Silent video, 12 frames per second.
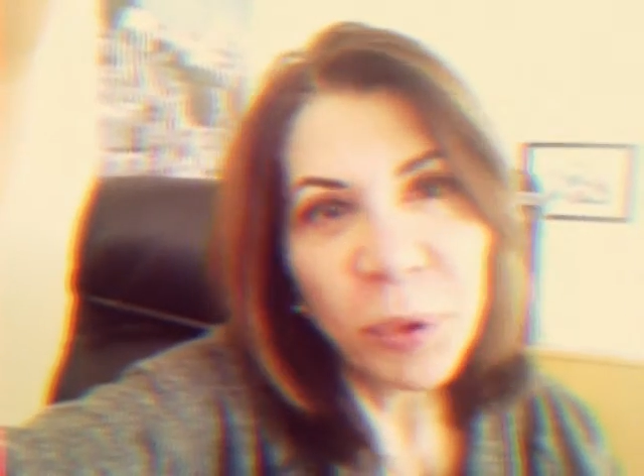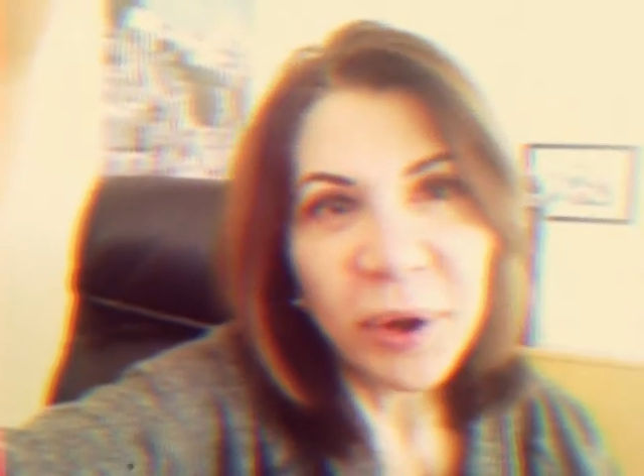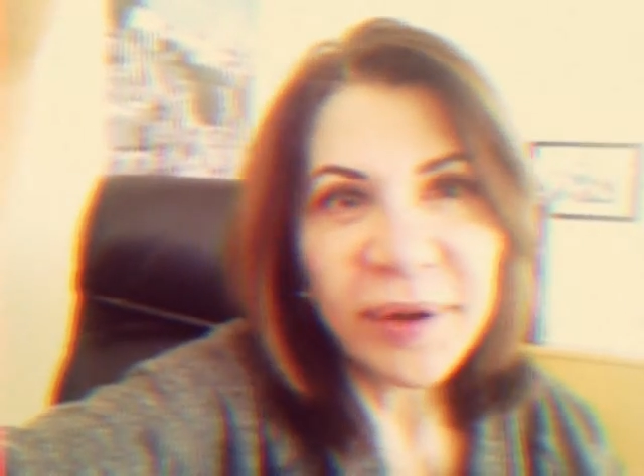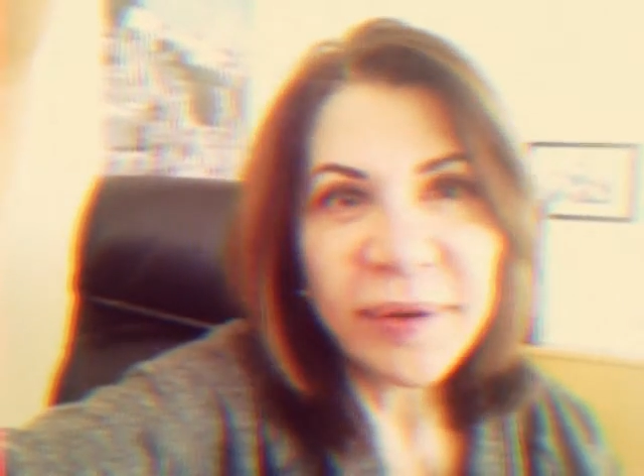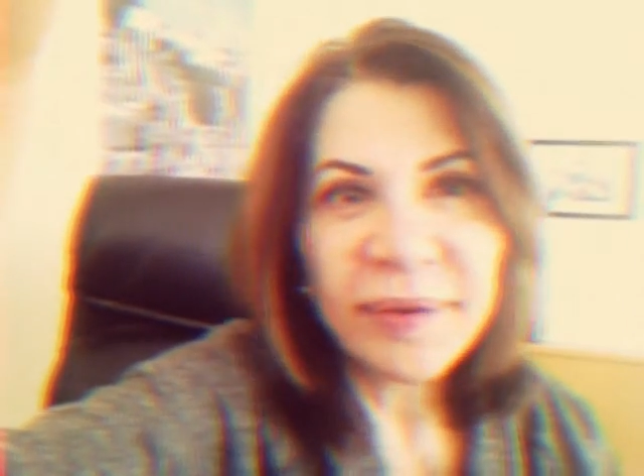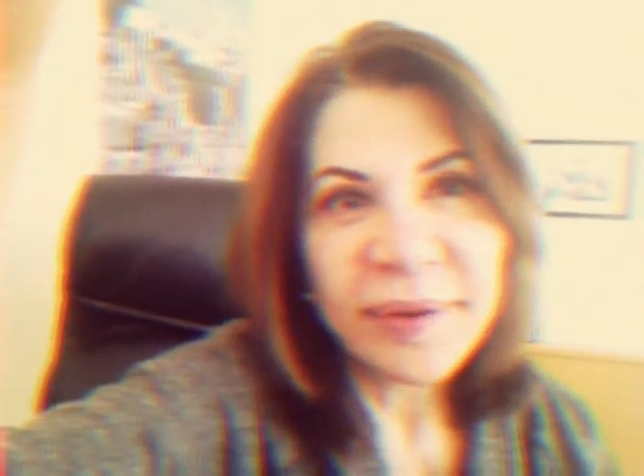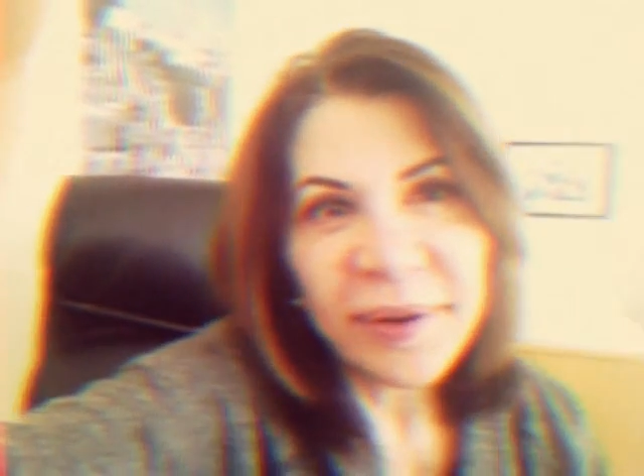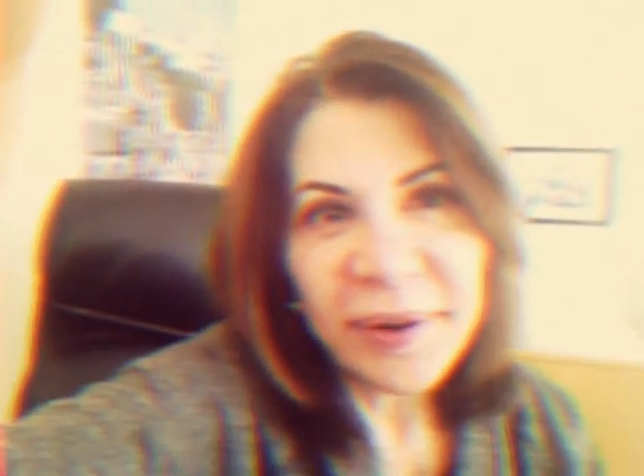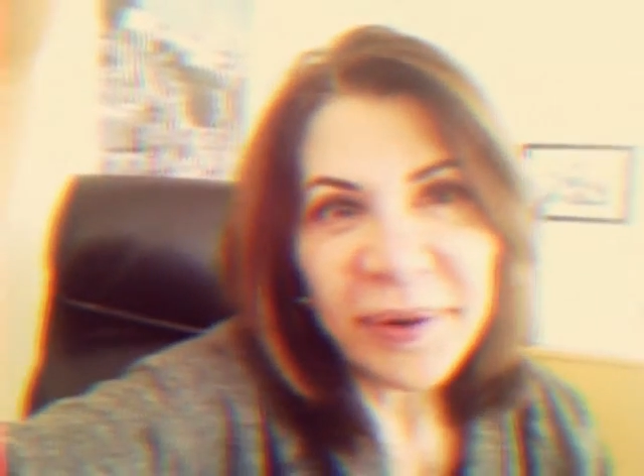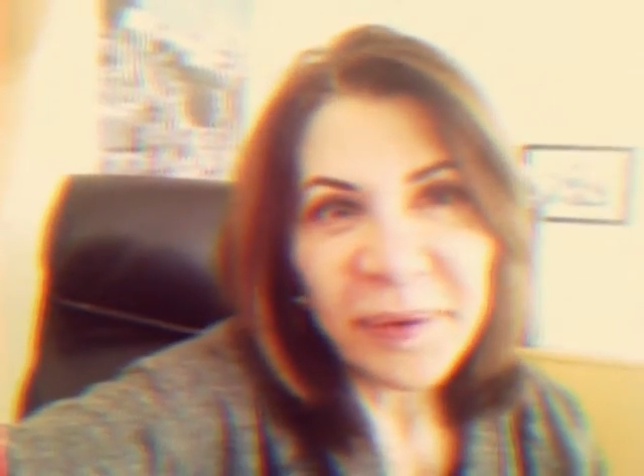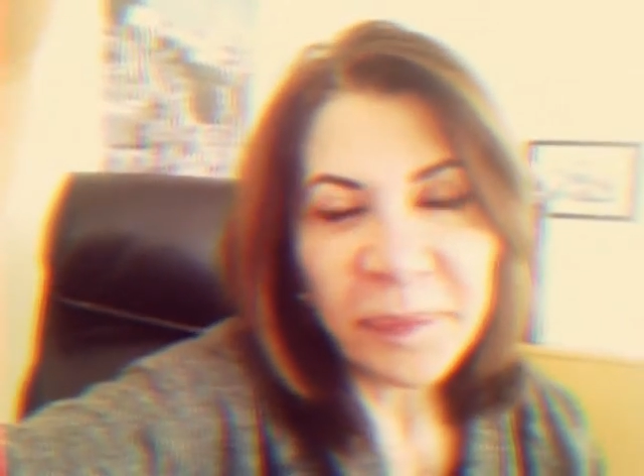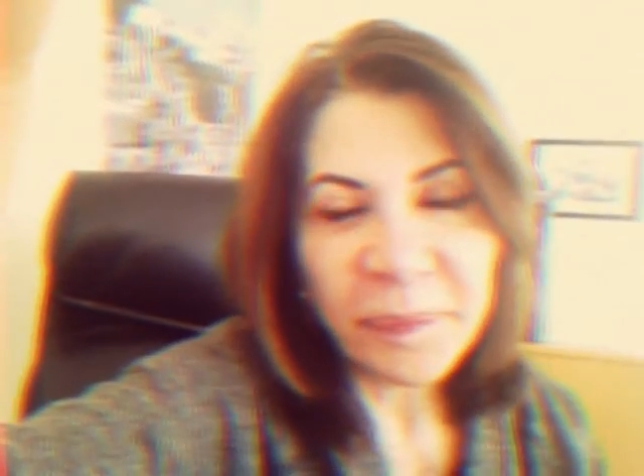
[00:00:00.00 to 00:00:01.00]
what
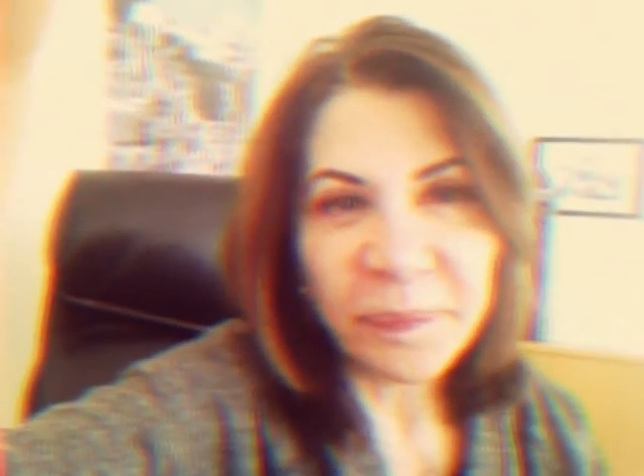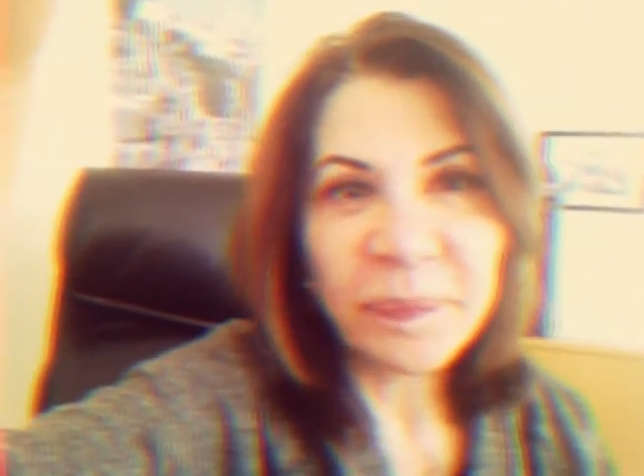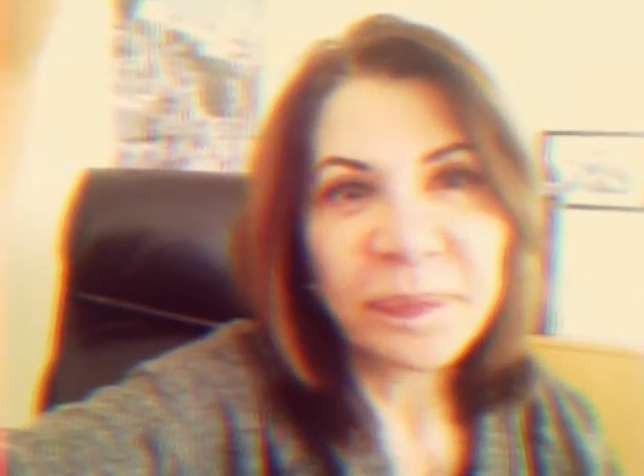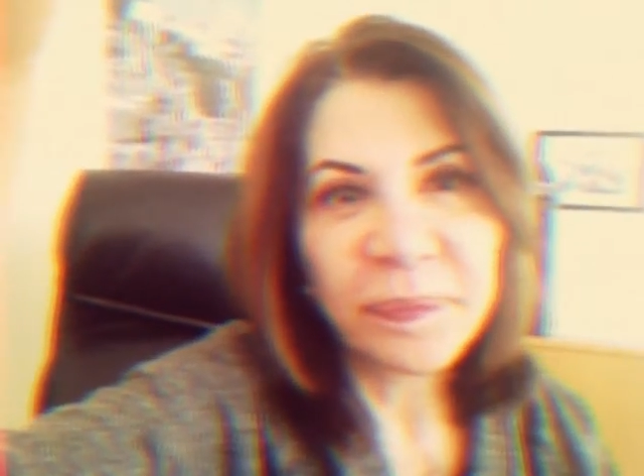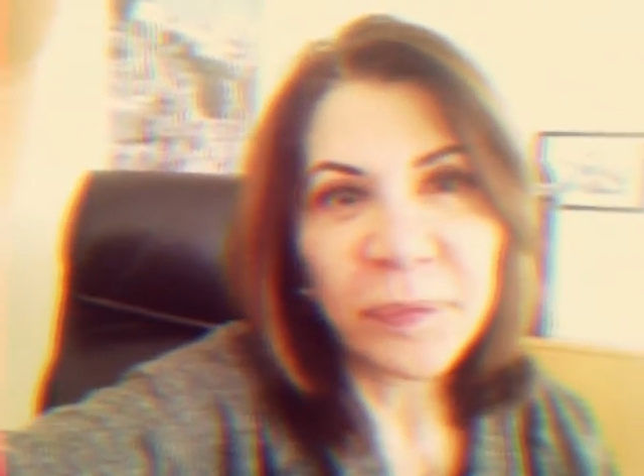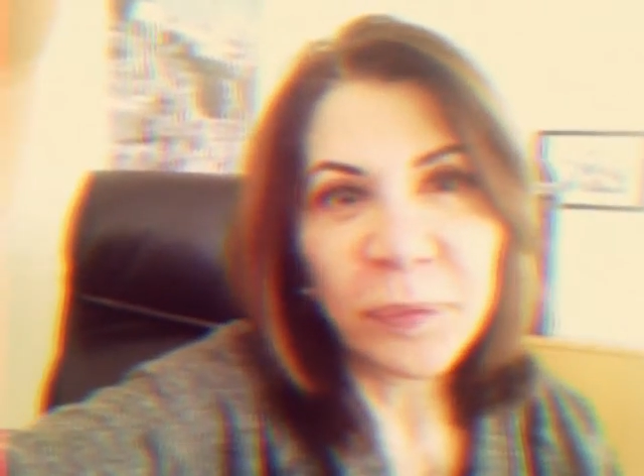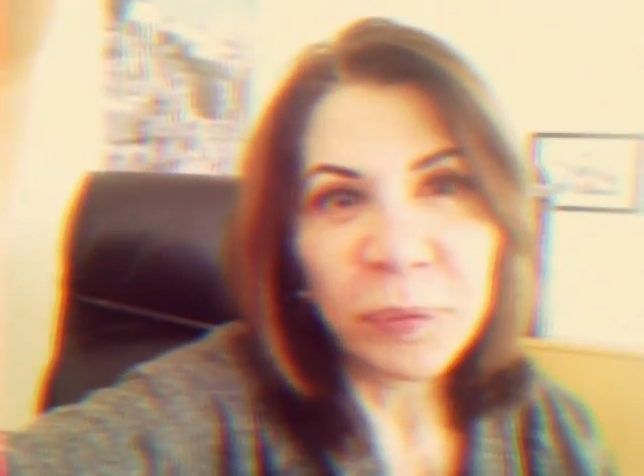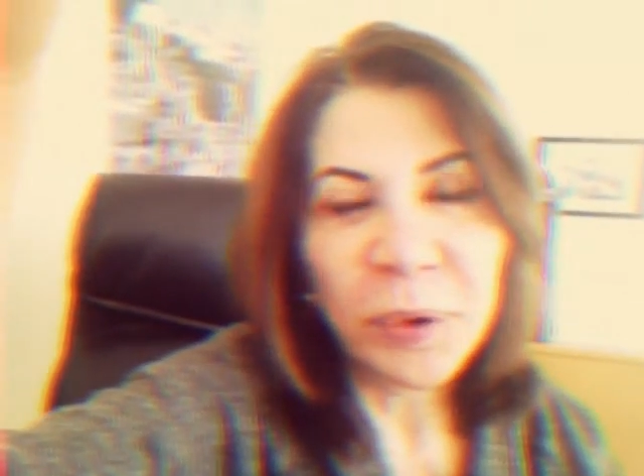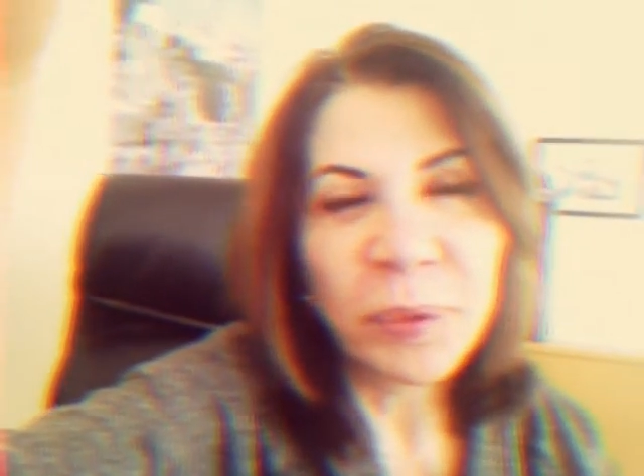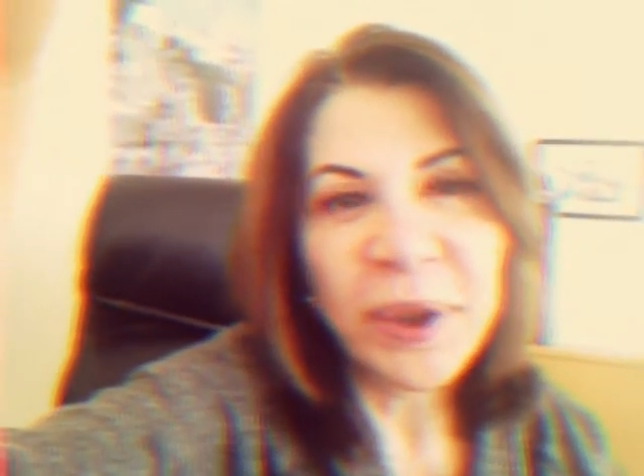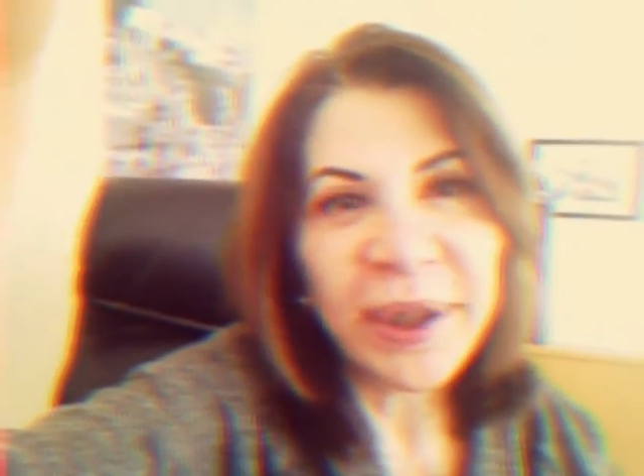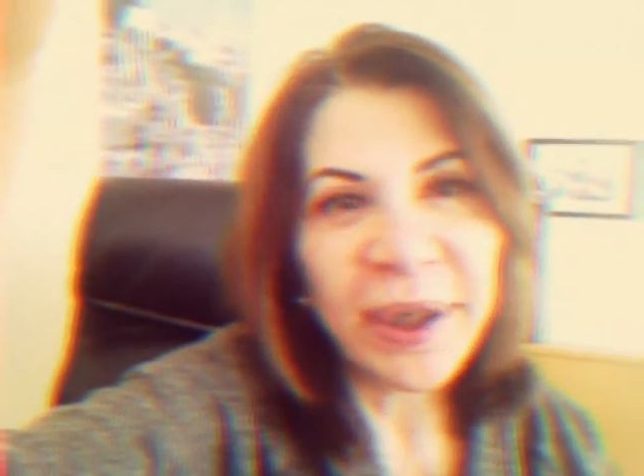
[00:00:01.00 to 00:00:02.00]

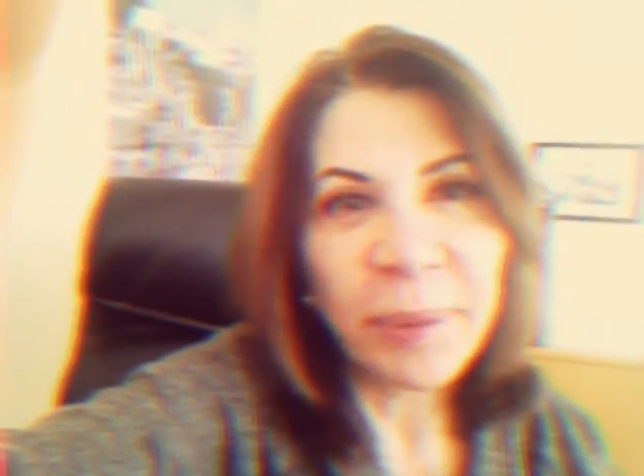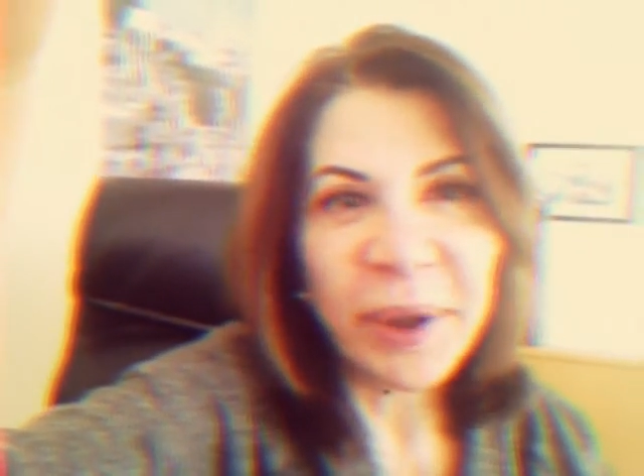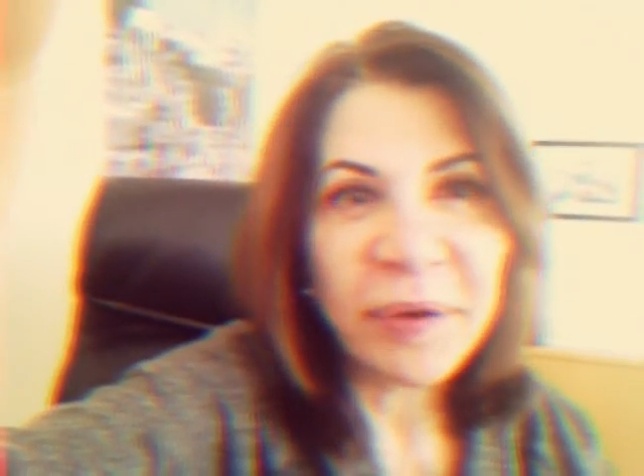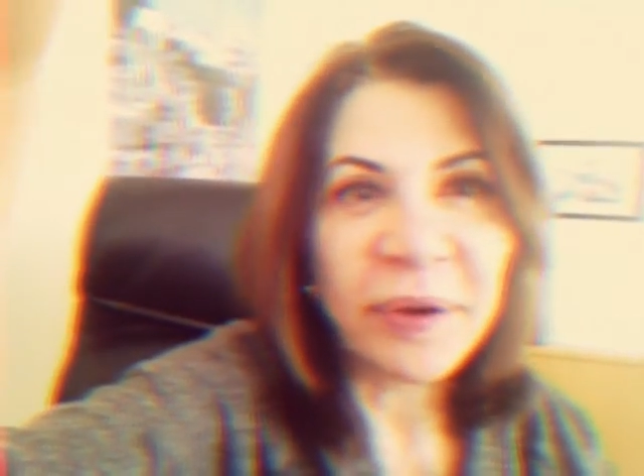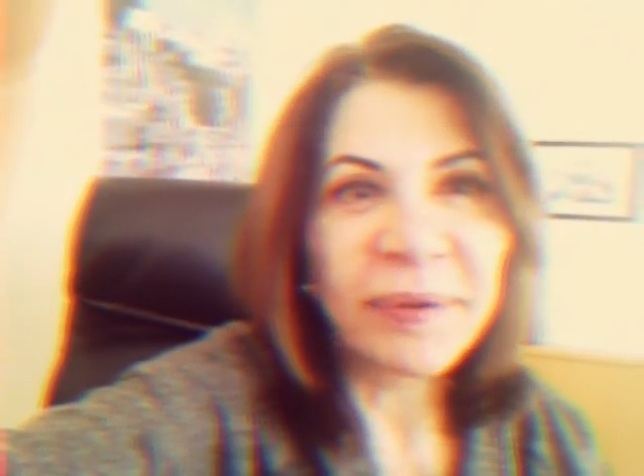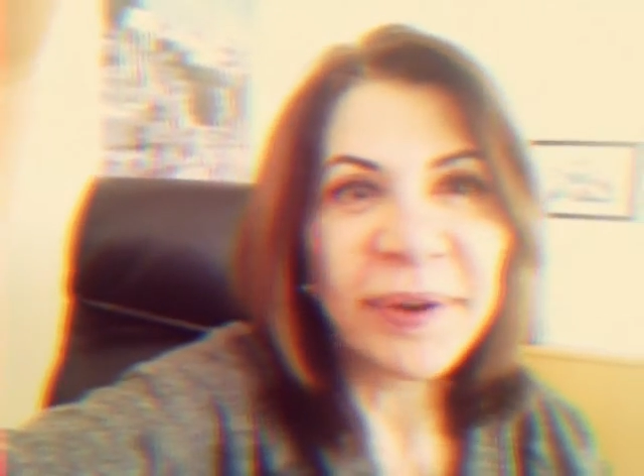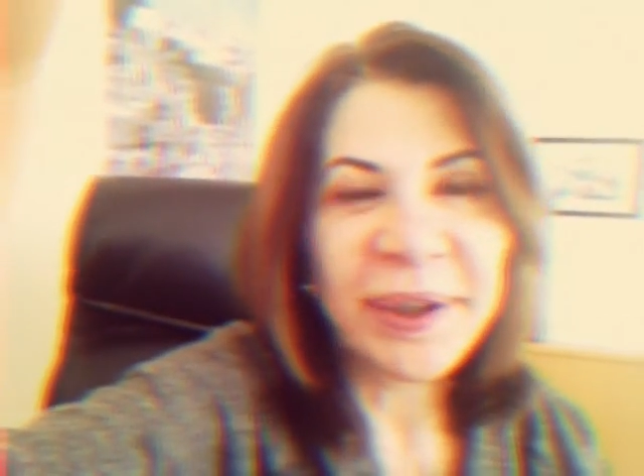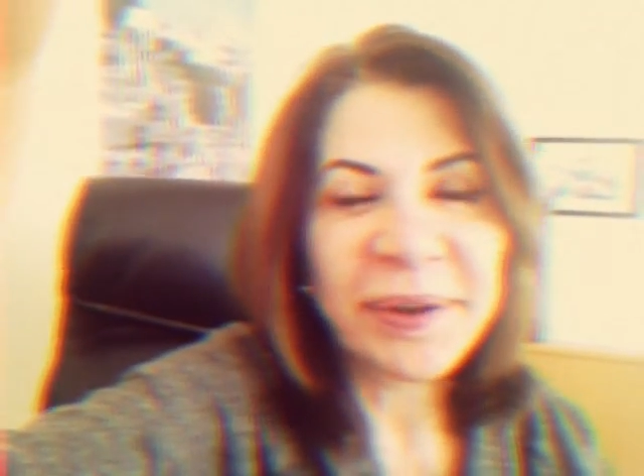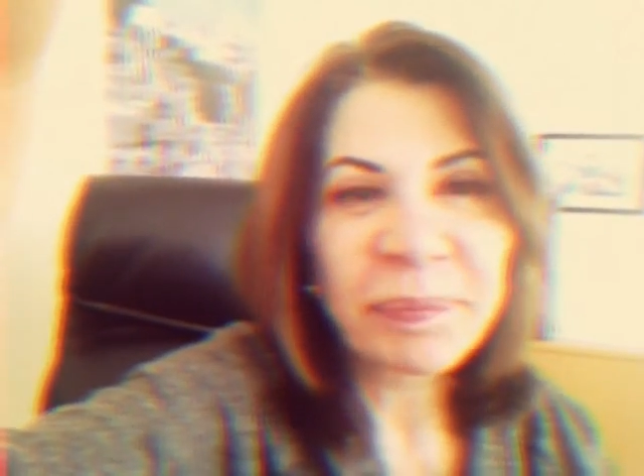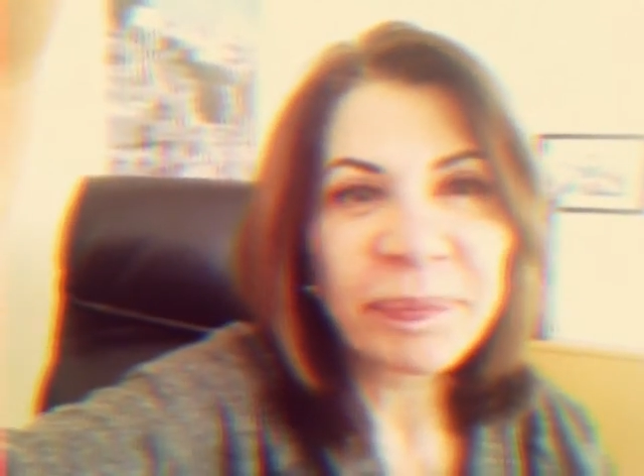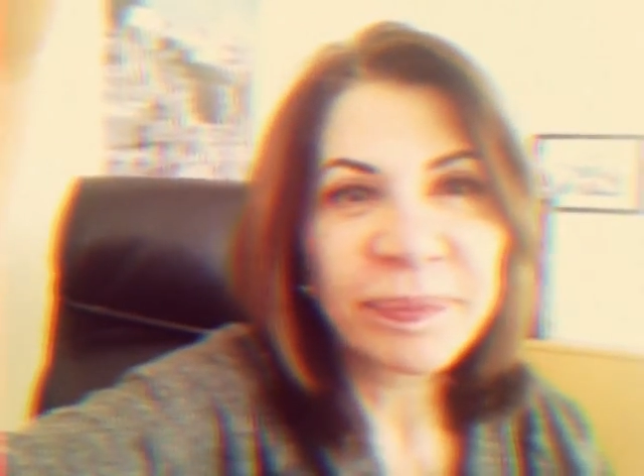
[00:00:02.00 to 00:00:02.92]
will come out of it.